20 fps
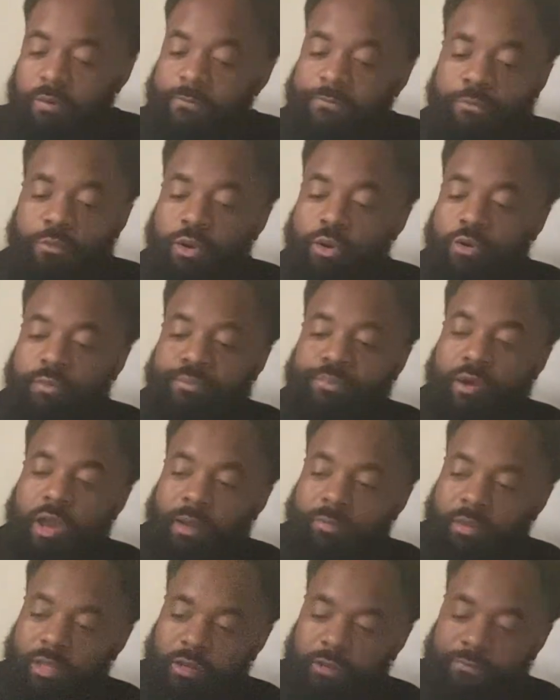Well,
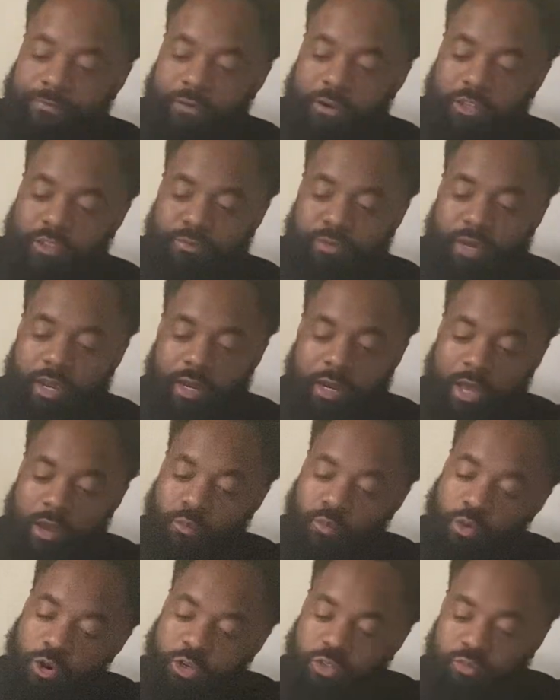probably the first brand I
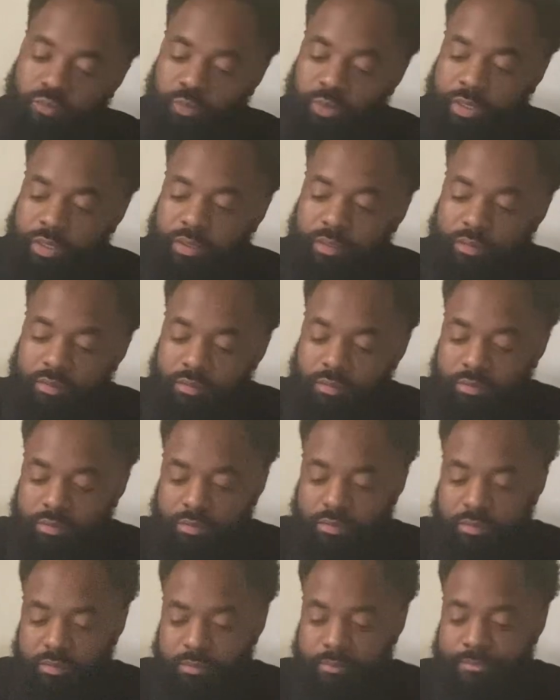worked with.
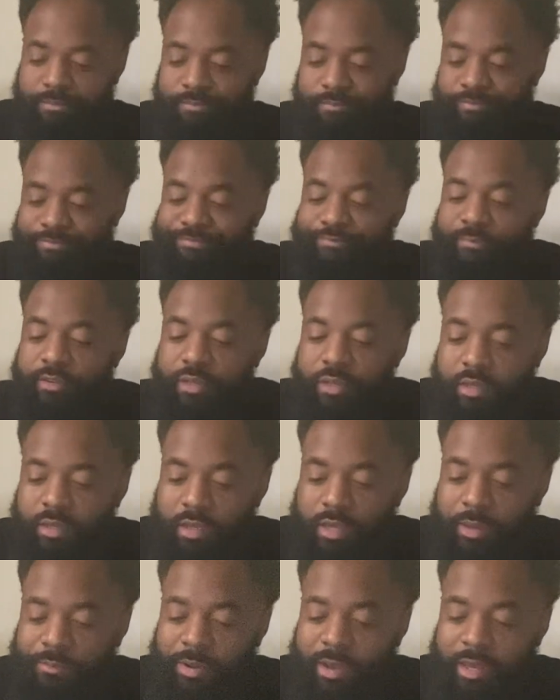
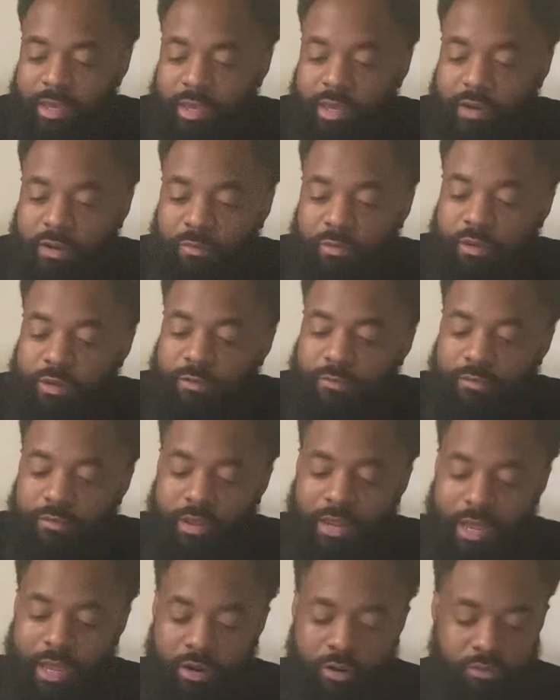Am I getting the money?
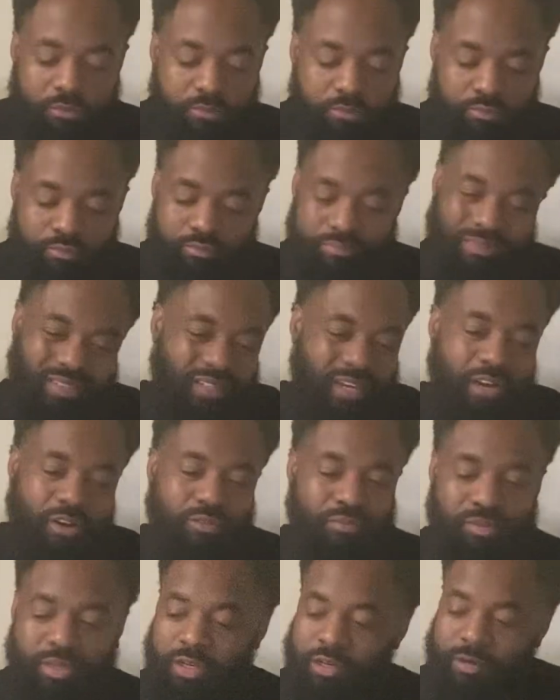I
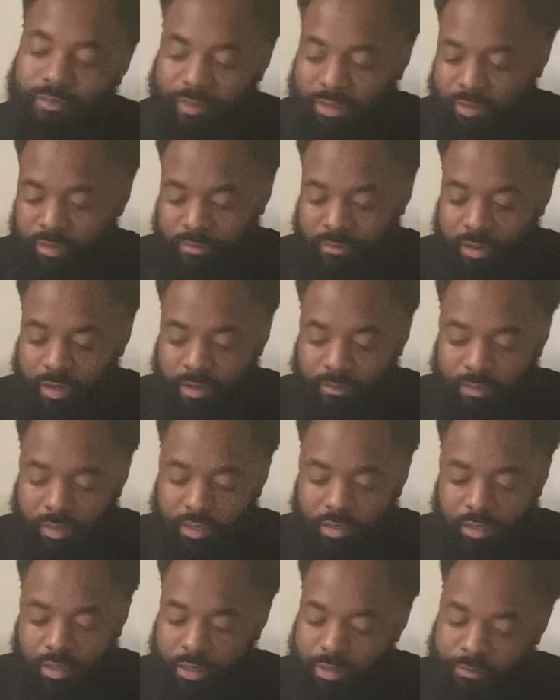don't care about the money, but
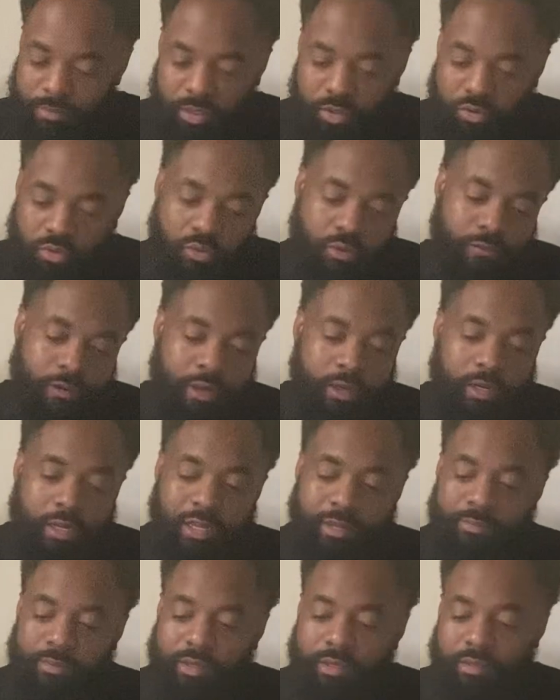it'd be cool if I
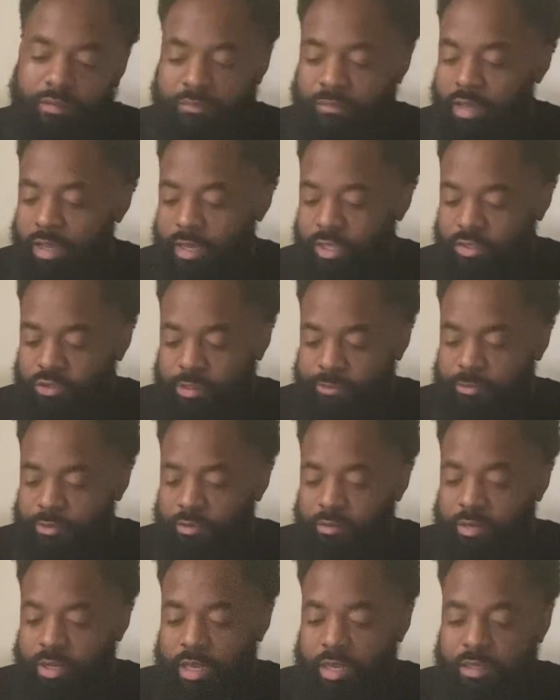did. But I ain't tripping
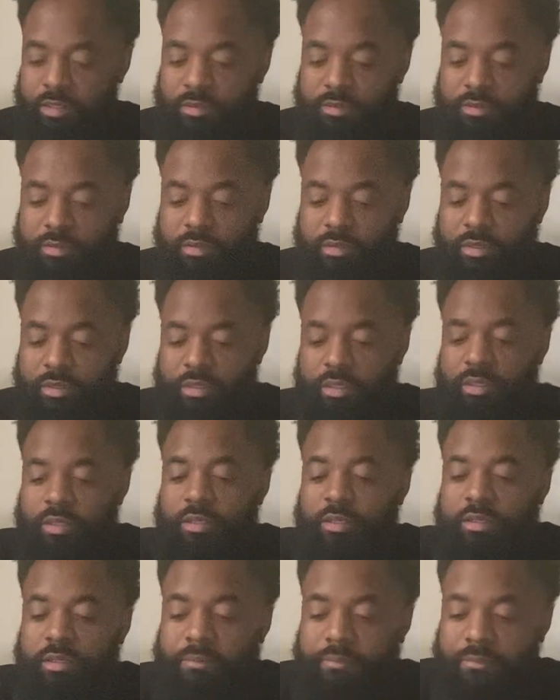on that.
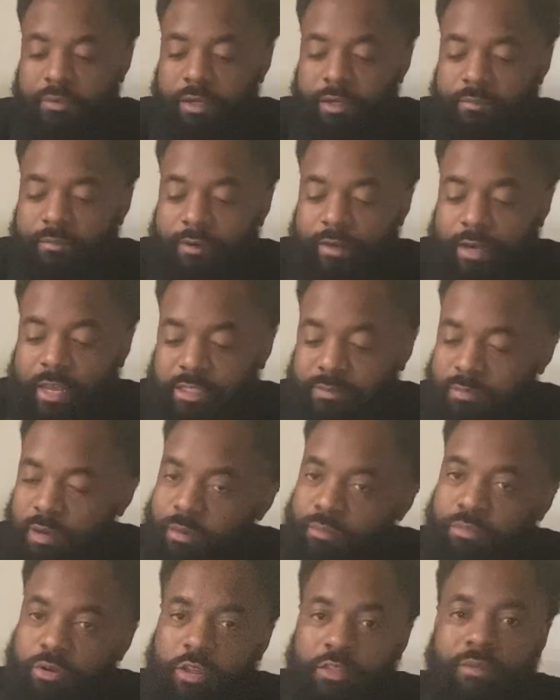But that's my
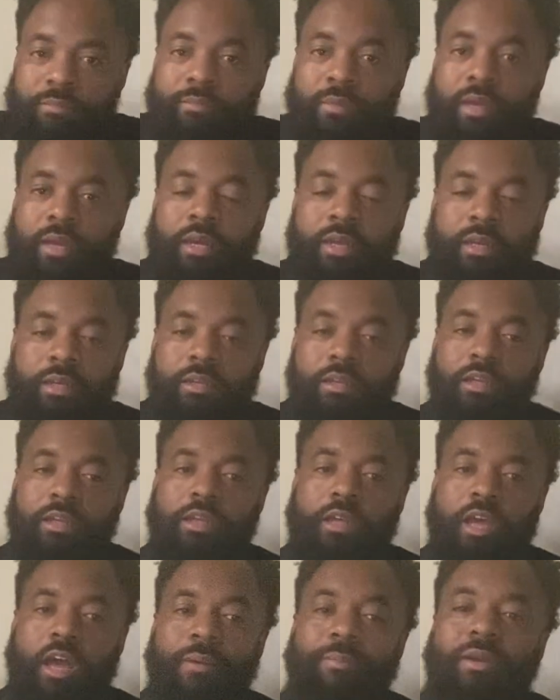brother, man.
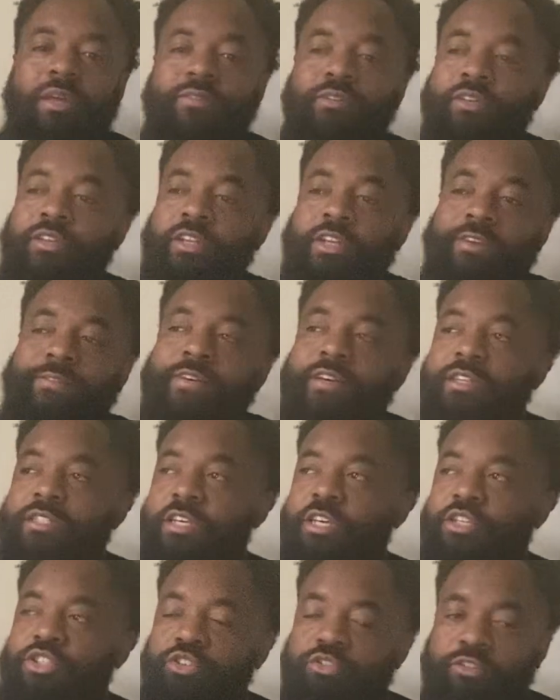I'm gonna even leave his
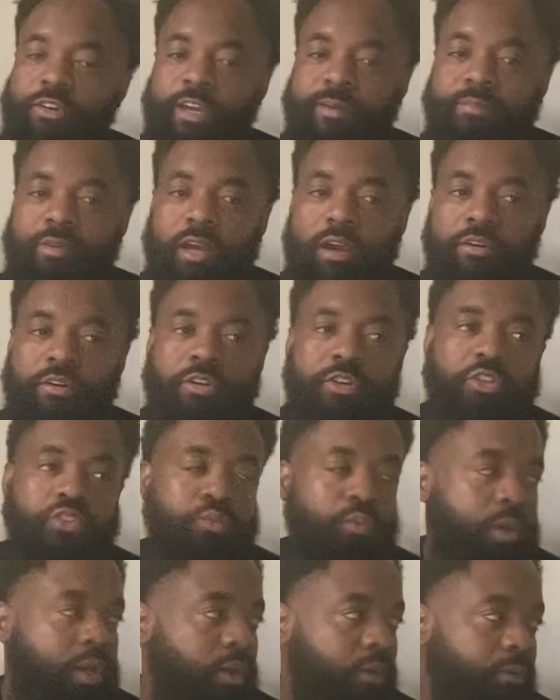Instagram down here as
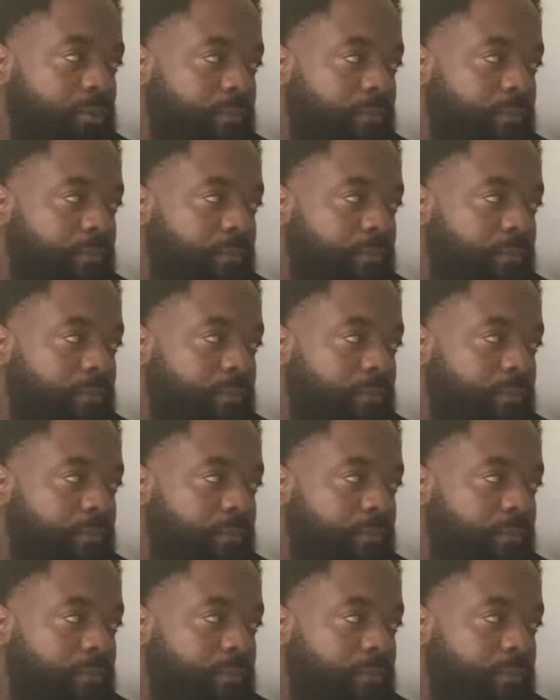well.